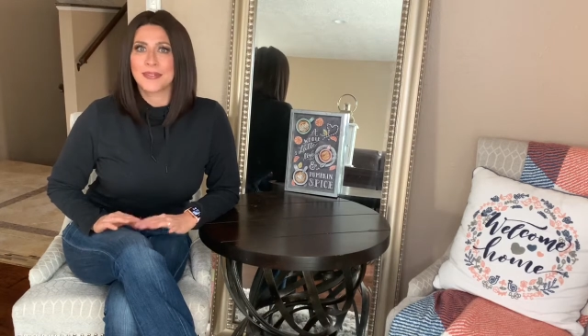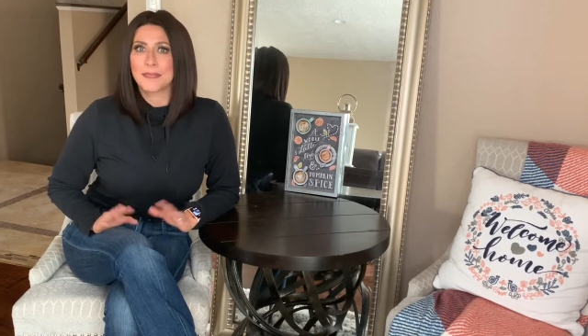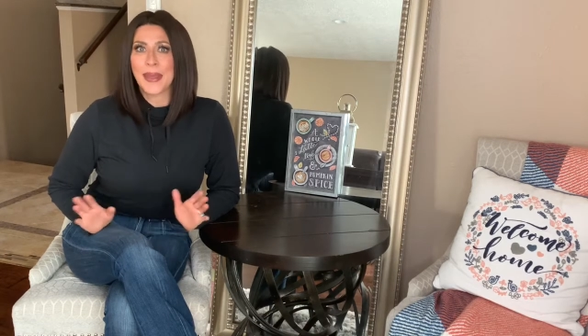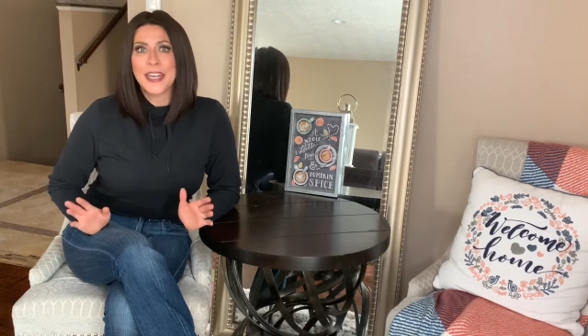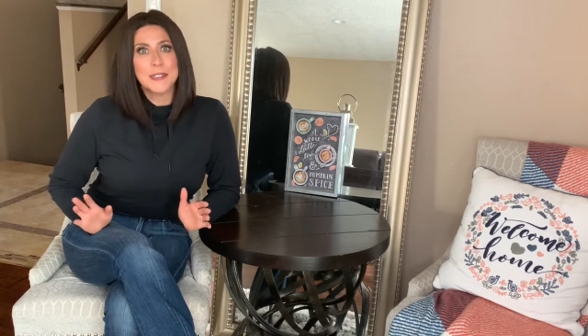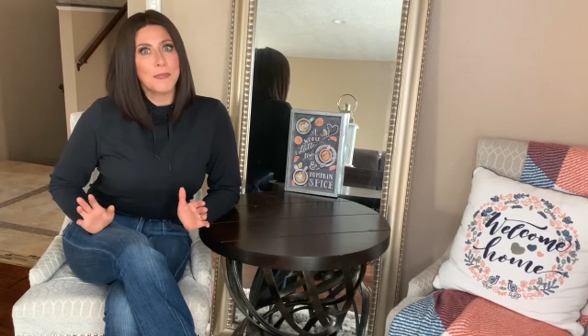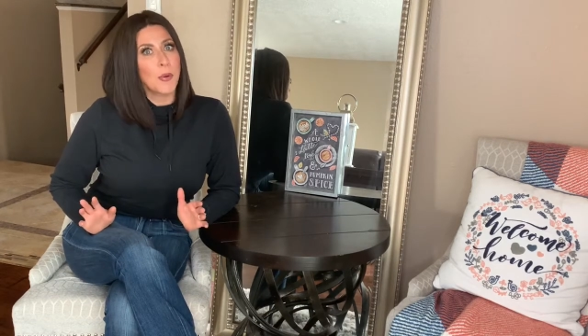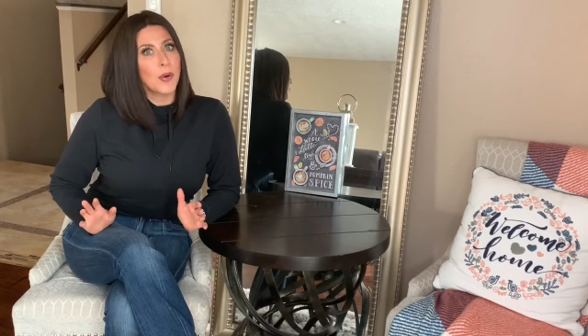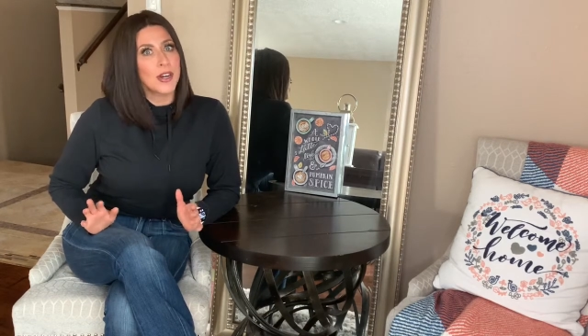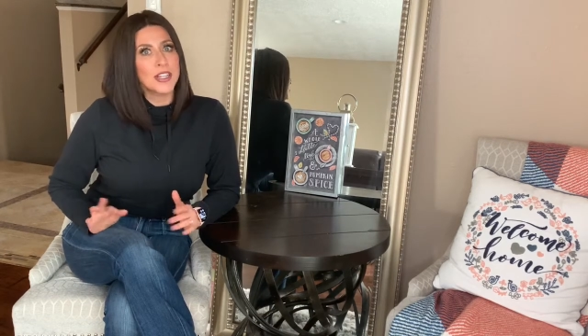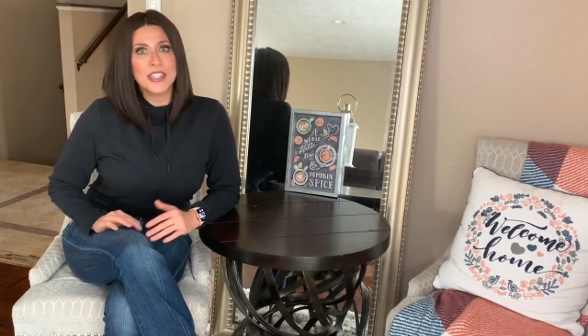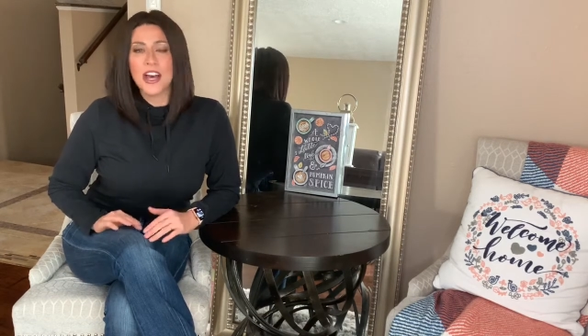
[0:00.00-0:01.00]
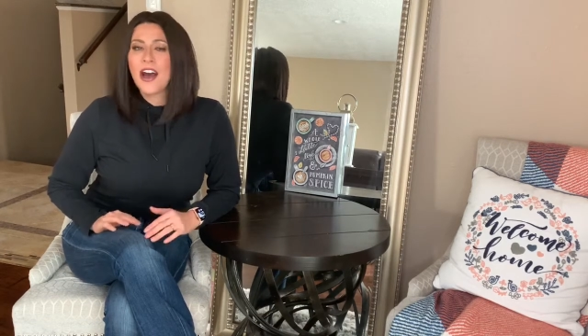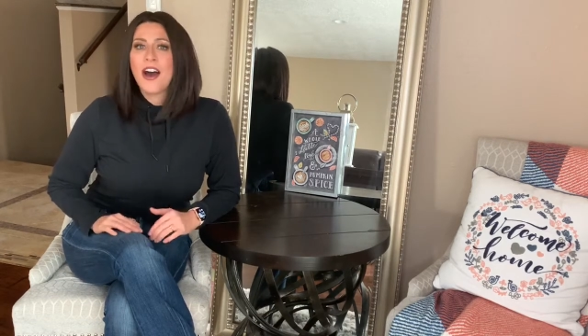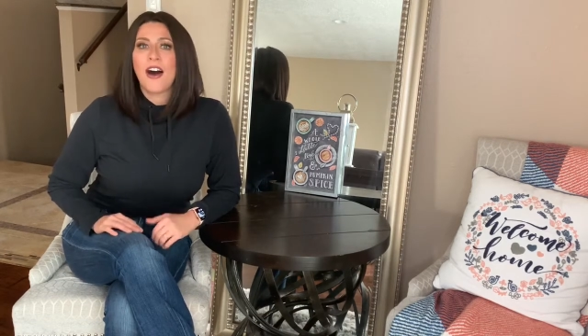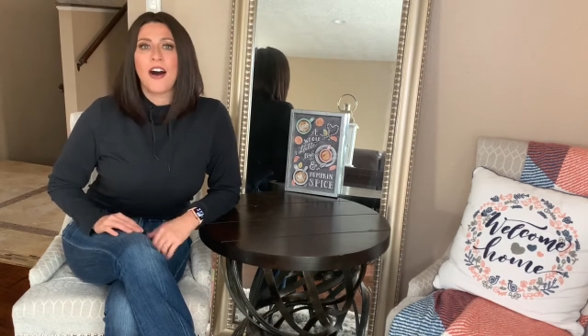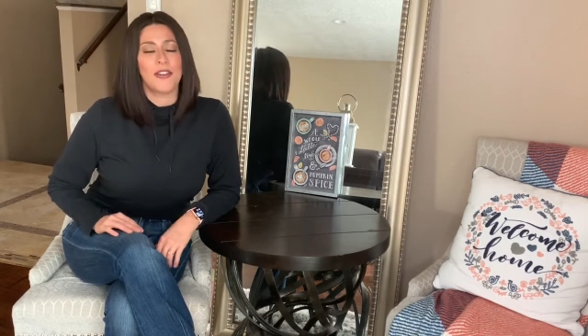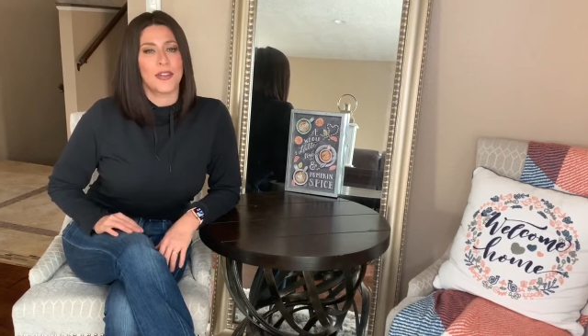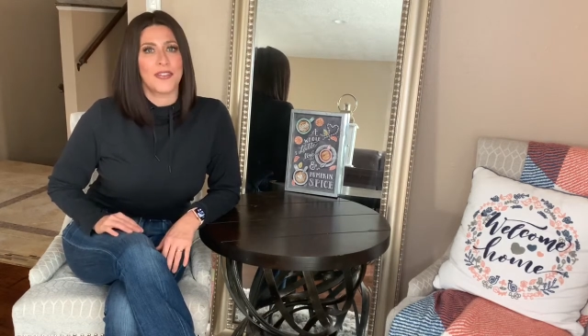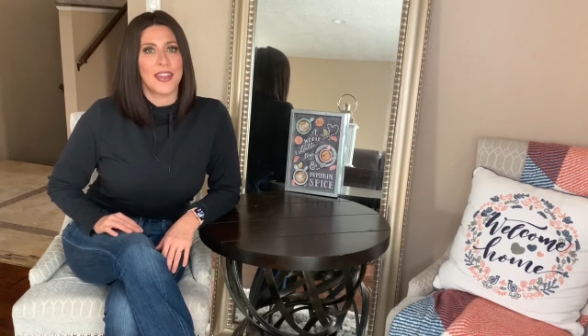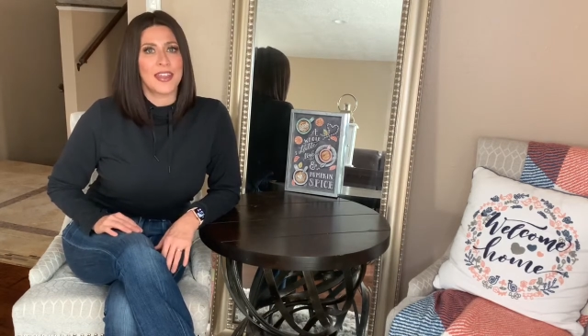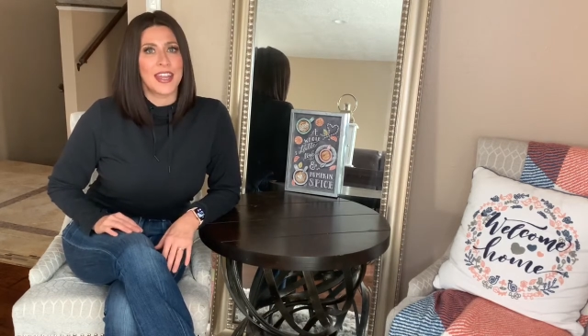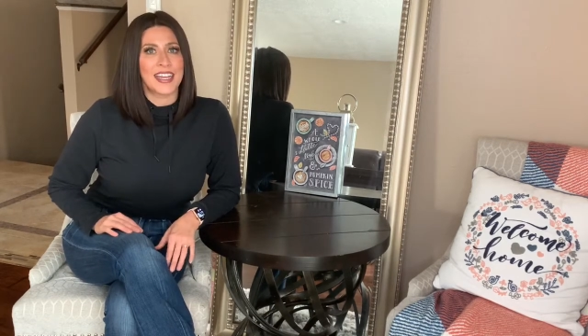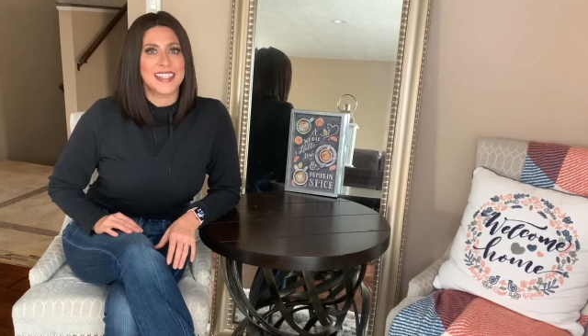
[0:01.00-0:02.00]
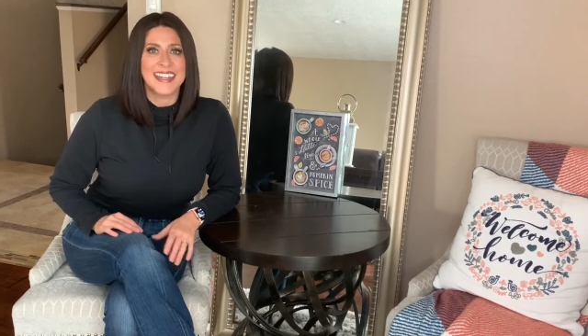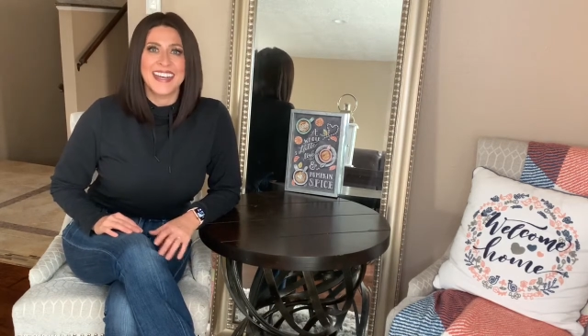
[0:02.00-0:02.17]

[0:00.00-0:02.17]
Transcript: baseboards, all the fun things.